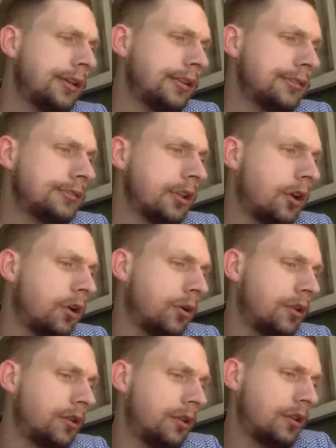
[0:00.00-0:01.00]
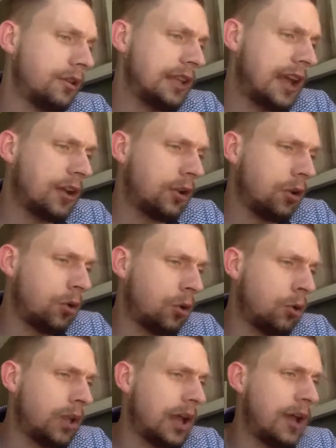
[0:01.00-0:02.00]
So not a
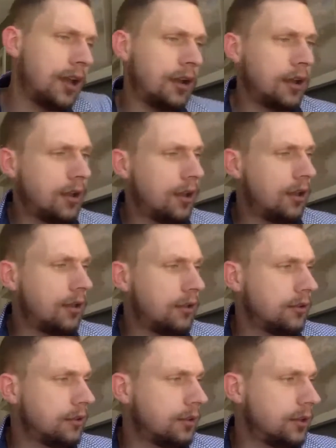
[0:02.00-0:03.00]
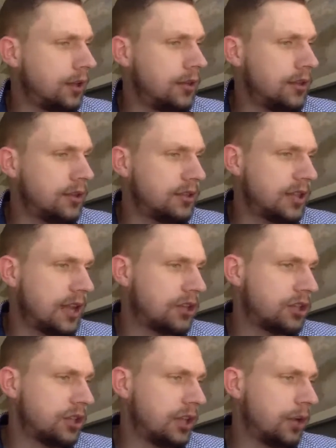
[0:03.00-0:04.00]
whole lot in this
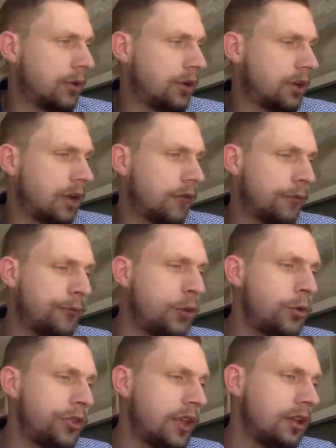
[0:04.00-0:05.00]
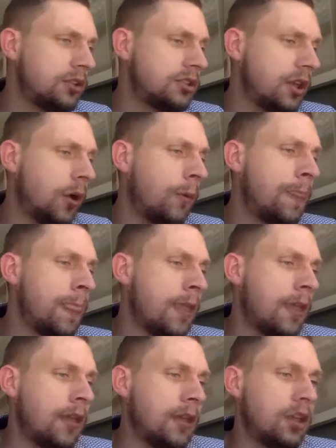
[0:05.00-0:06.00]
section that I want to cover. A few things, though.
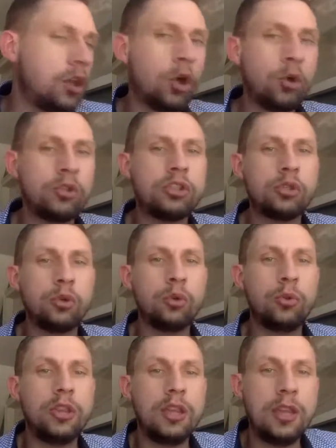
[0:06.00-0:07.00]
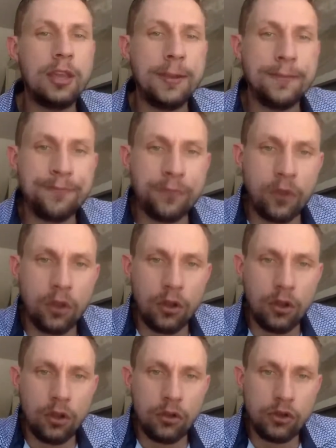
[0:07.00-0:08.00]
It goes through the
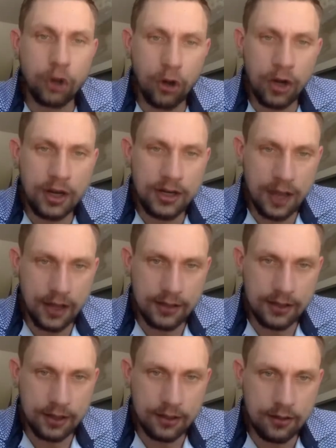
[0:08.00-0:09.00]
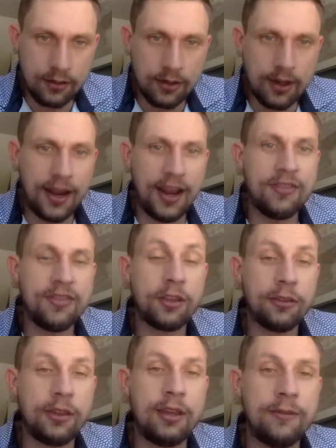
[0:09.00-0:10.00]
Dirty Dozen and the
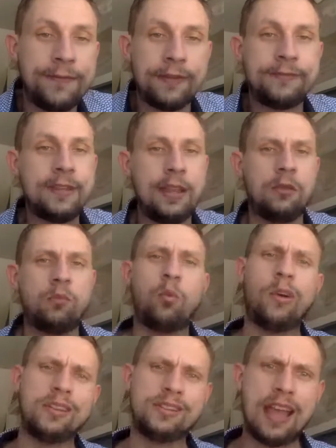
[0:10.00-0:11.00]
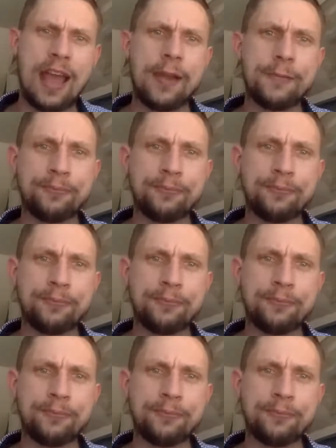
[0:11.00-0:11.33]
Clean 15. What is that?